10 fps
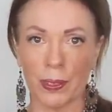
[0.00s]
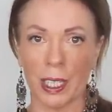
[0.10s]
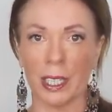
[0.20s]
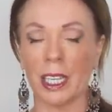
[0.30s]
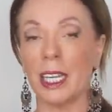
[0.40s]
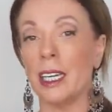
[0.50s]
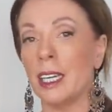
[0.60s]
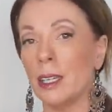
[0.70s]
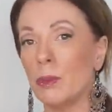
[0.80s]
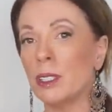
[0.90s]
And here
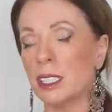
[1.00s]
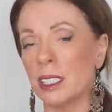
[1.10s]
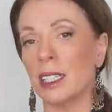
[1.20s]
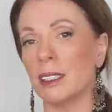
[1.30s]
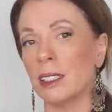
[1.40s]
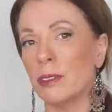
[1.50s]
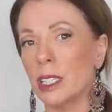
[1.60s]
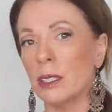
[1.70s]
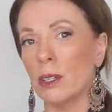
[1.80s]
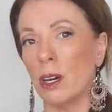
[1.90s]
he was now, living
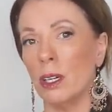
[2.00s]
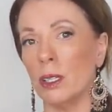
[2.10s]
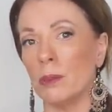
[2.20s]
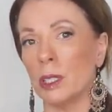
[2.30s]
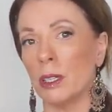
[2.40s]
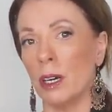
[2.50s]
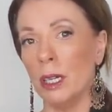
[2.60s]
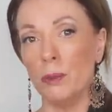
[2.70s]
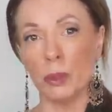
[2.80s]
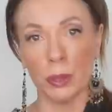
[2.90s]
in the home that
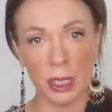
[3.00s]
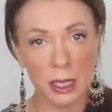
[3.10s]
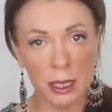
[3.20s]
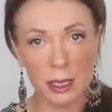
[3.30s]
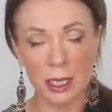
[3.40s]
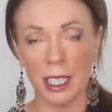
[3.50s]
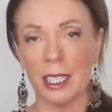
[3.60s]
I'd bought us,